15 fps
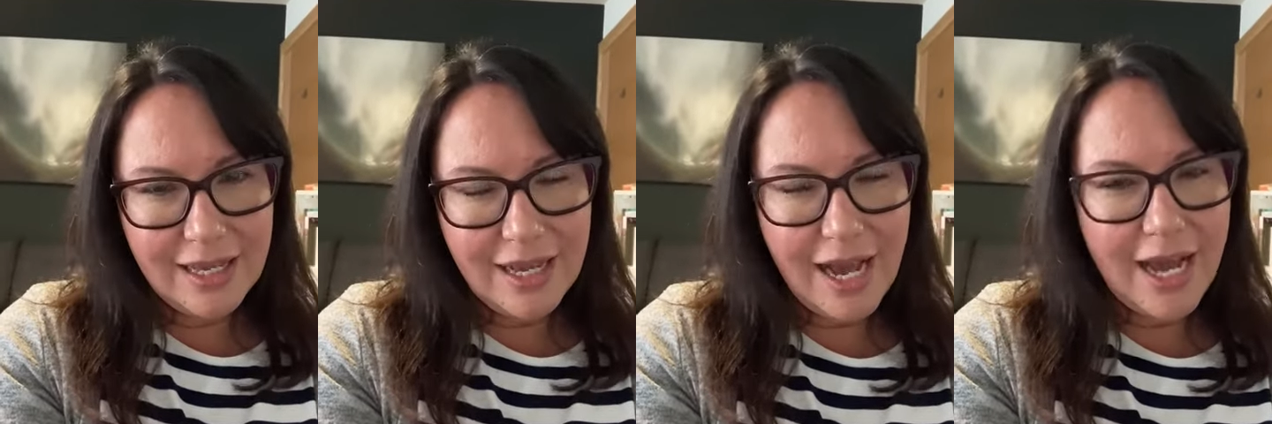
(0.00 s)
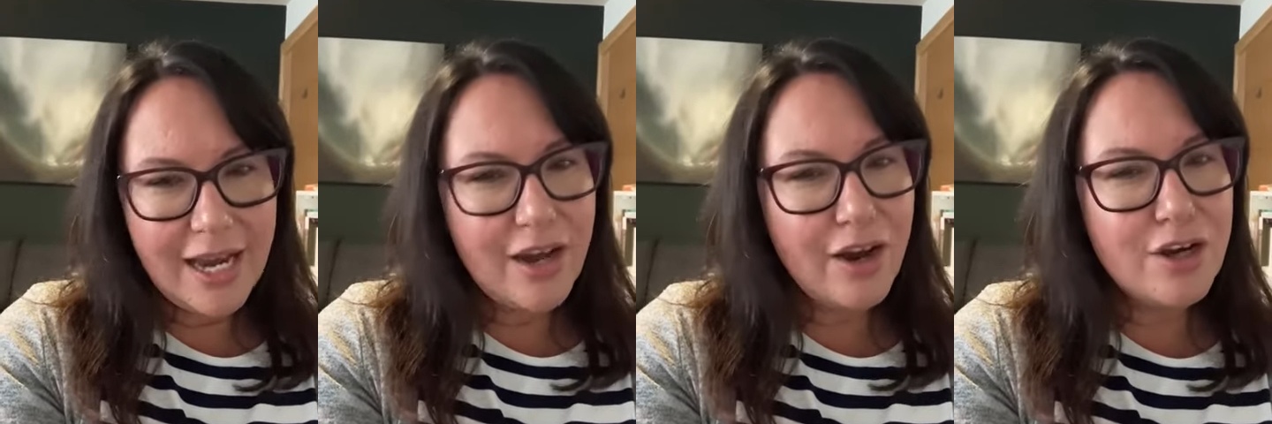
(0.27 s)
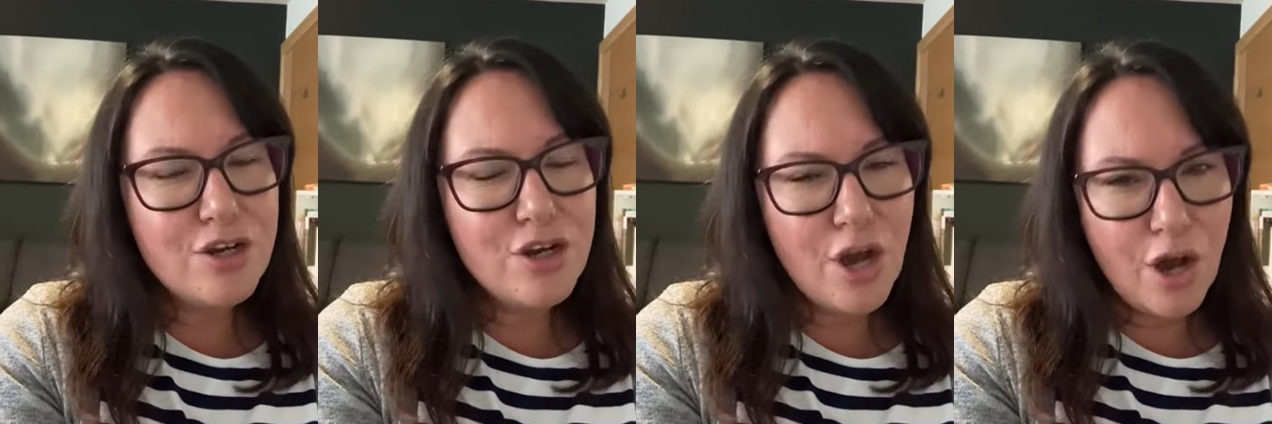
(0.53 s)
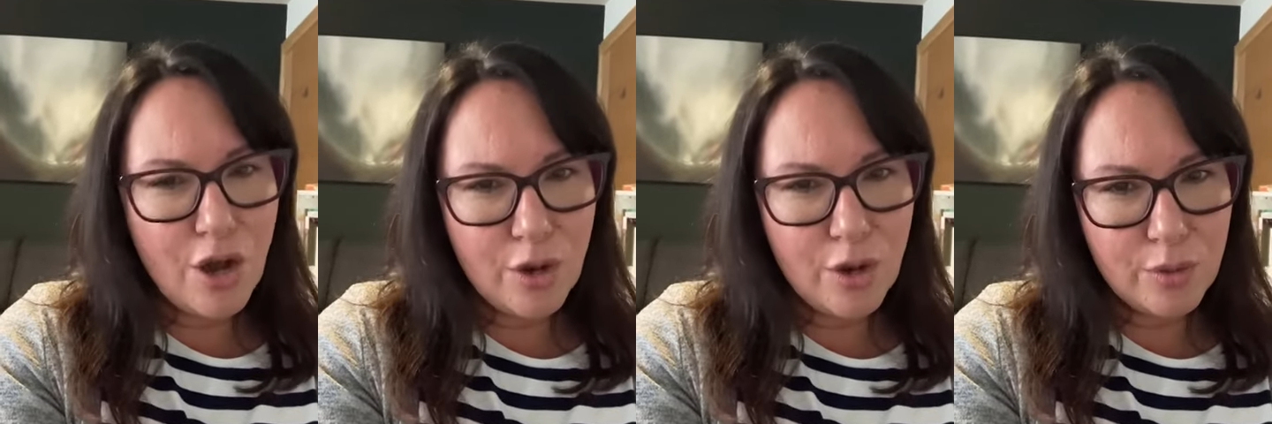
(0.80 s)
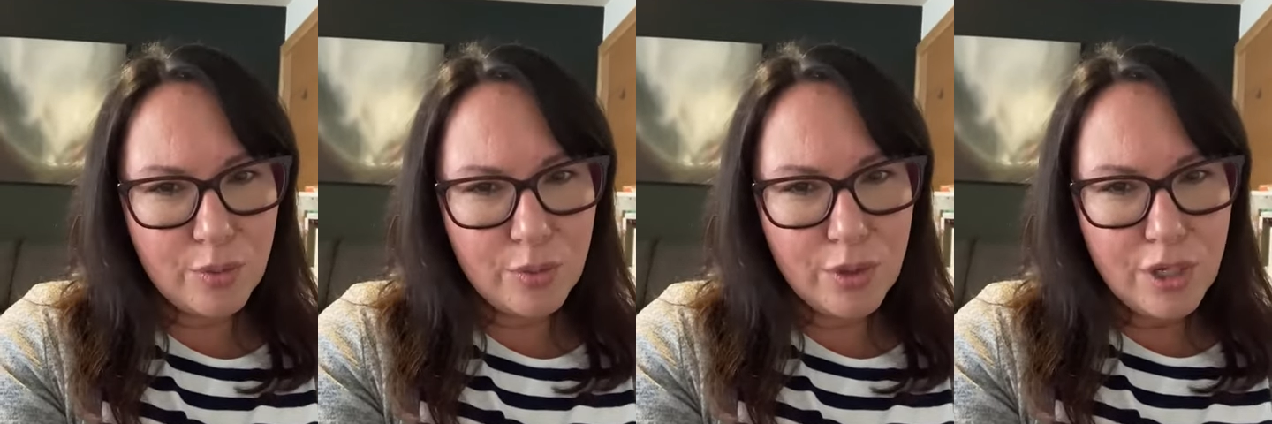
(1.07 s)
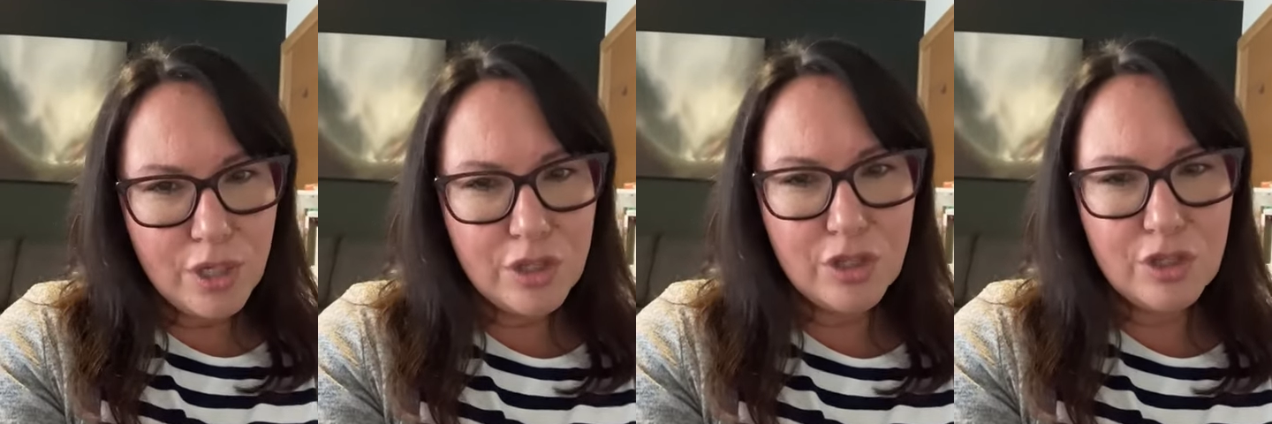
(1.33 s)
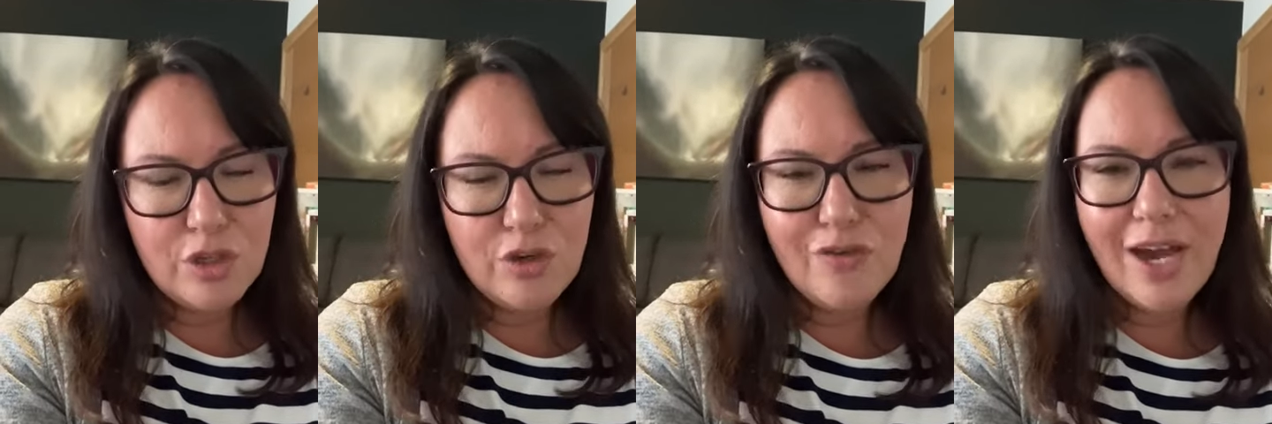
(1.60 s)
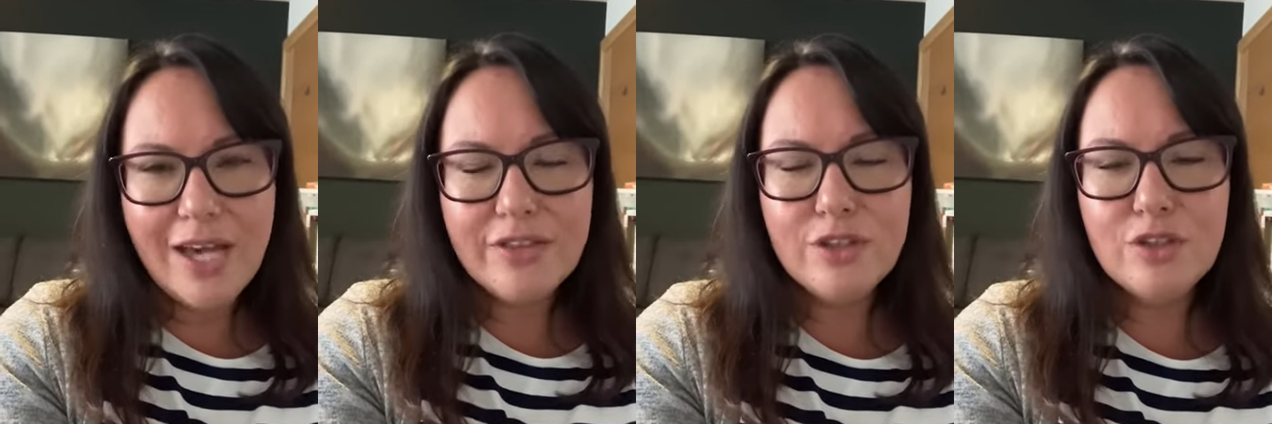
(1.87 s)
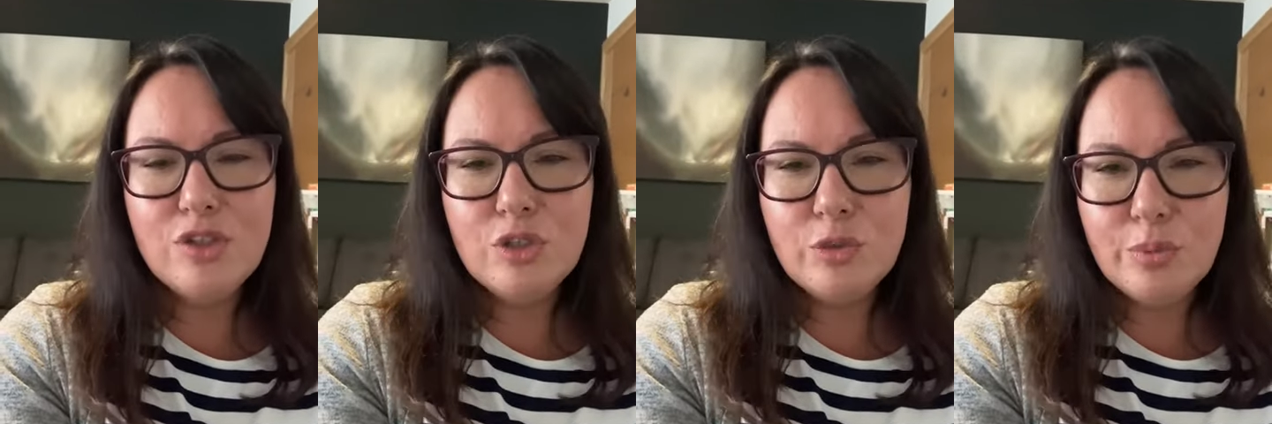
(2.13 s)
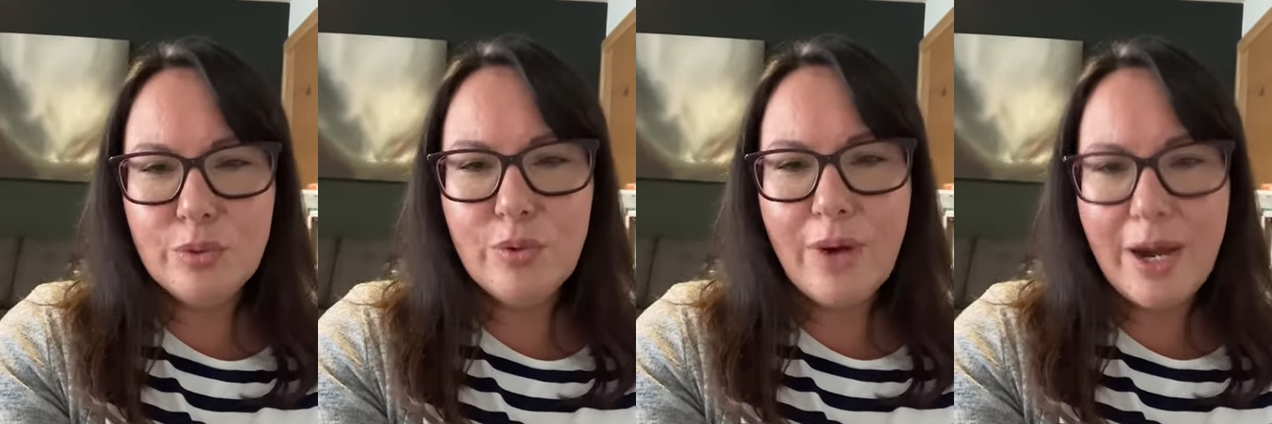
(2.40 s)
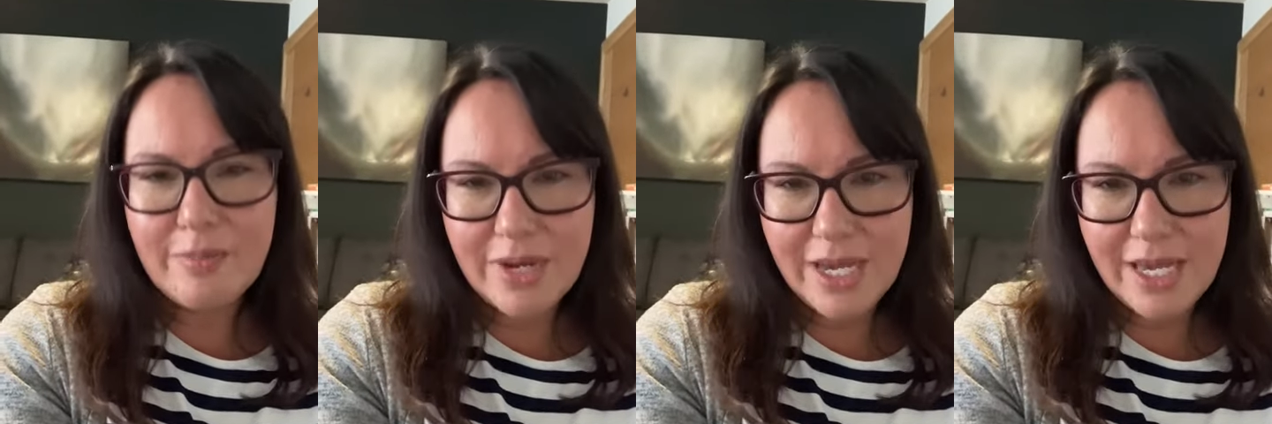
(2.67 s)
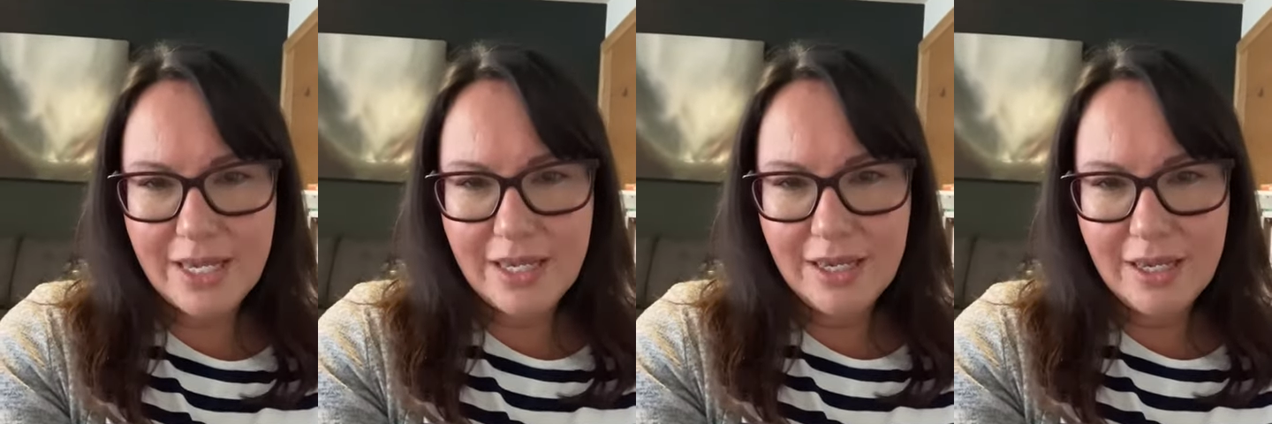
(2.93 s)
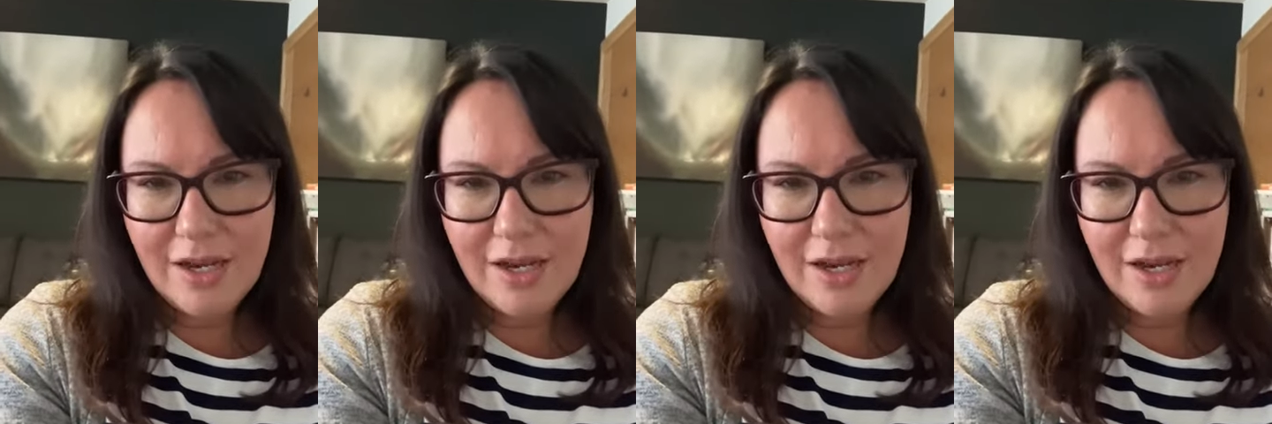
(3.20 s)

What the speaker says: And I know that you've had the double whammy